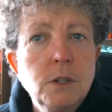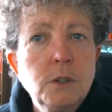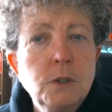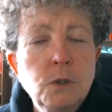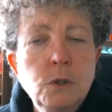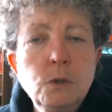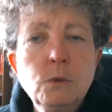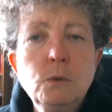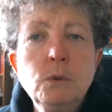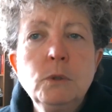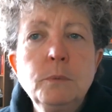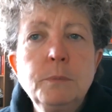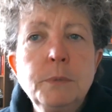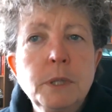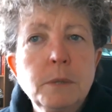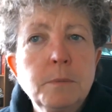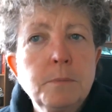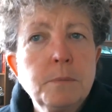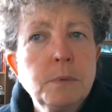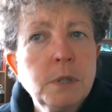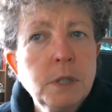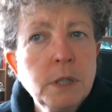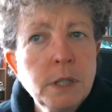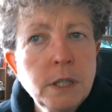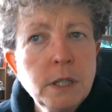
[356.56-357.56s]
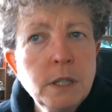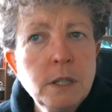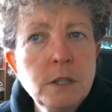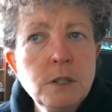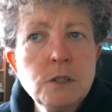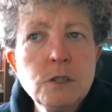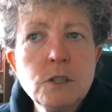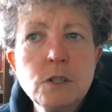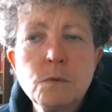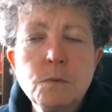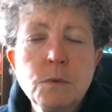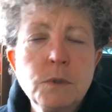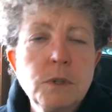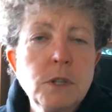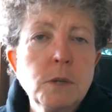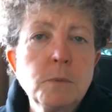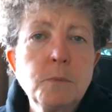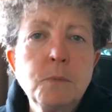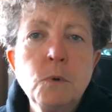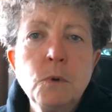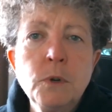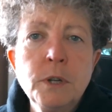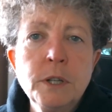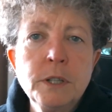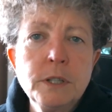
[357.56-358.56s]
you will be pleased with the
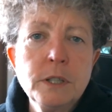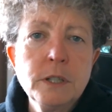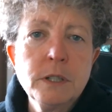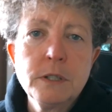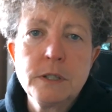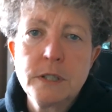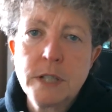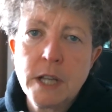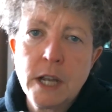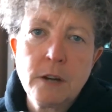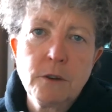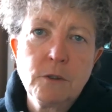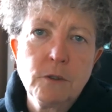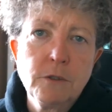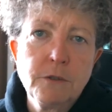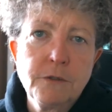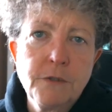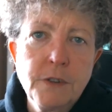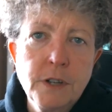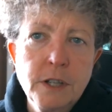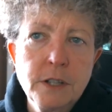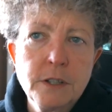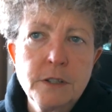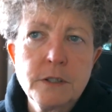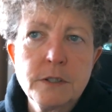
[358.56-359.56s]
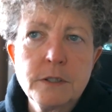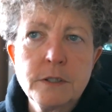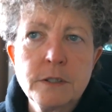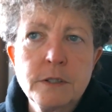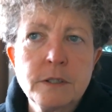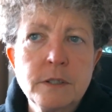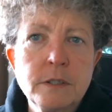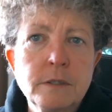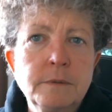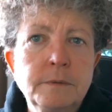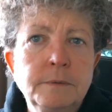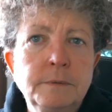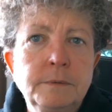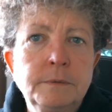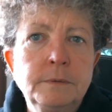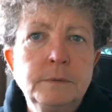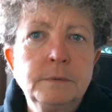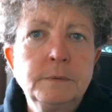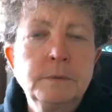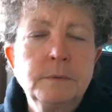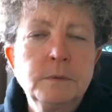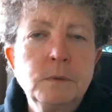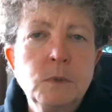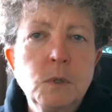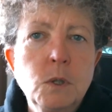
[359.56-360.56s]
appointed sacrifices,
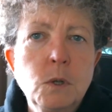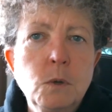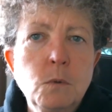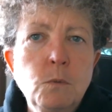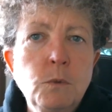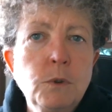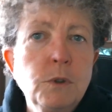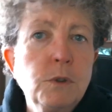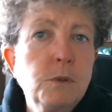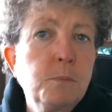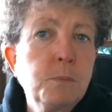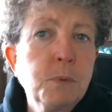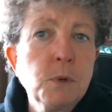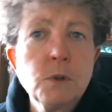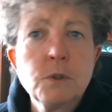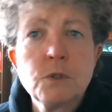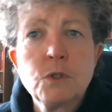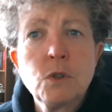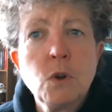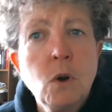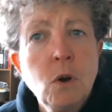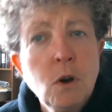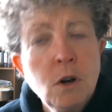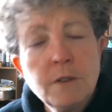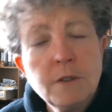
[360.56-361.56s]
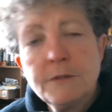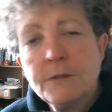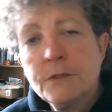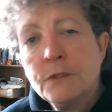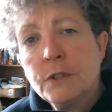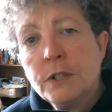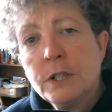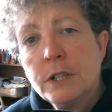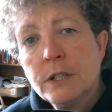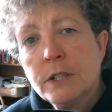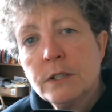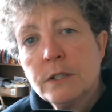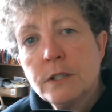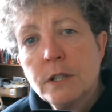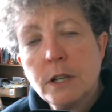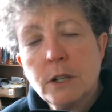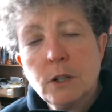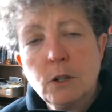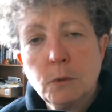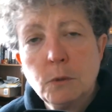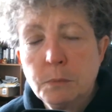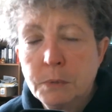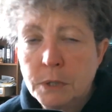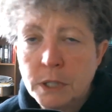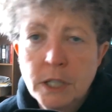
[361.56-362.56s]
with burnt offerings
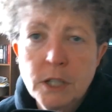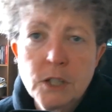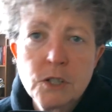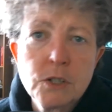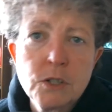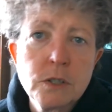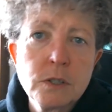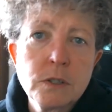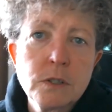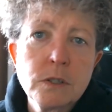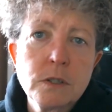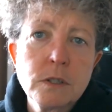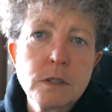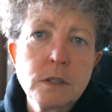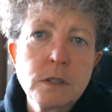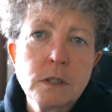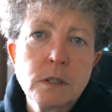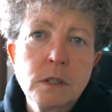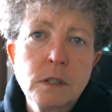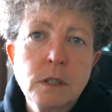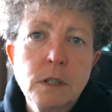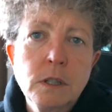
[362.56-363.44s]
and oblations.